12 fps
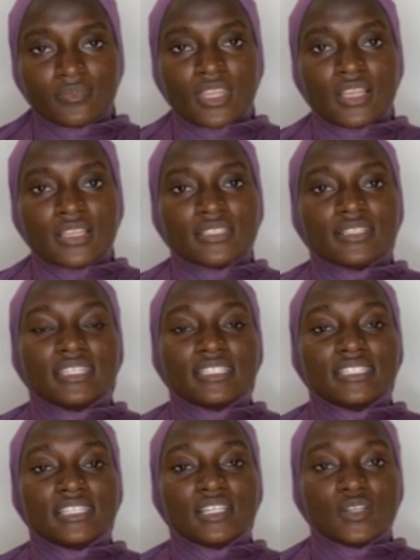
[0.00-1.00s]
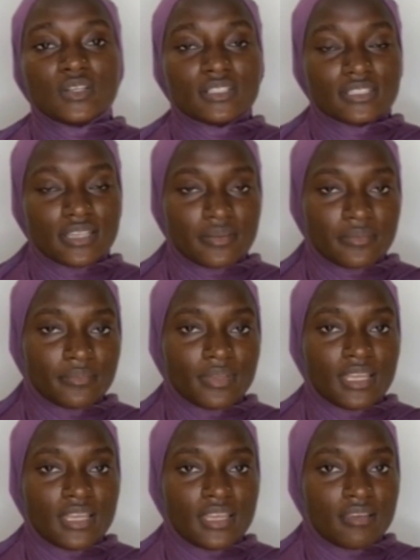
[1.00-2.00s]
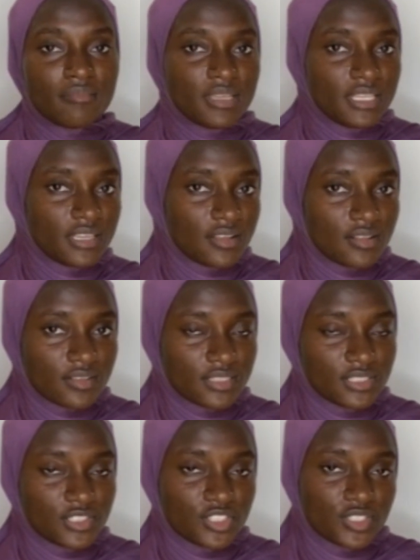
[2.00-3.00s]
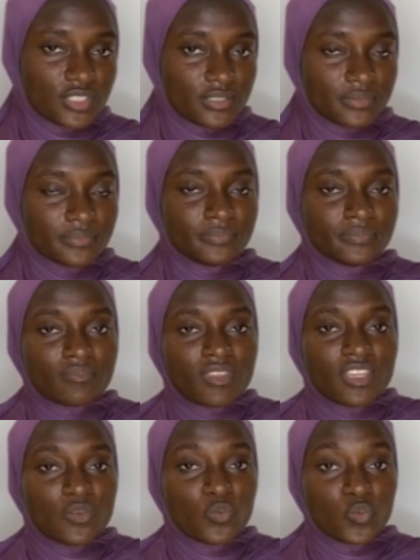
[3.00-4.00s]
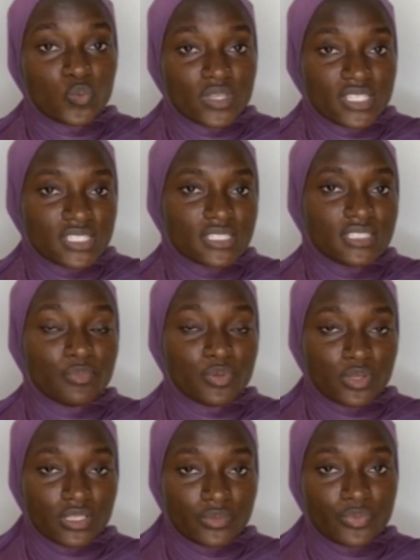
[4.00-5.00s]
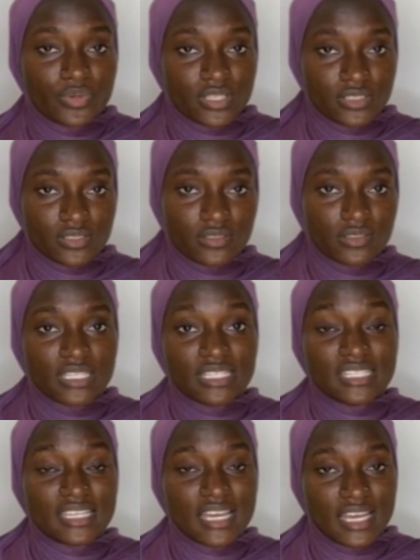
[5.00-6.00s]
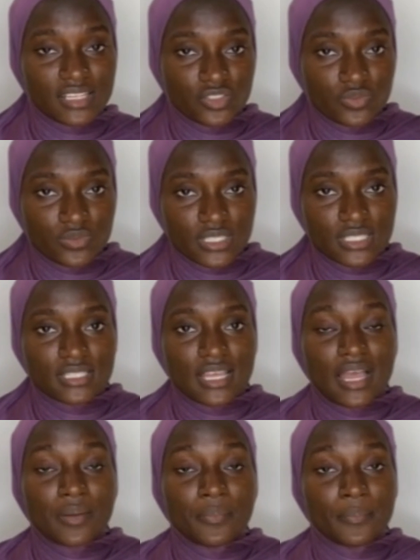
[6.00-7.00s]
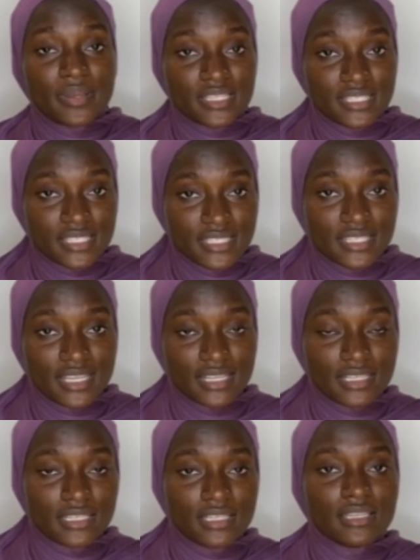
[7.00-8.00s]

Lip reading: So it is a long-term medical condition in which the blood pressure in the arteries are persistently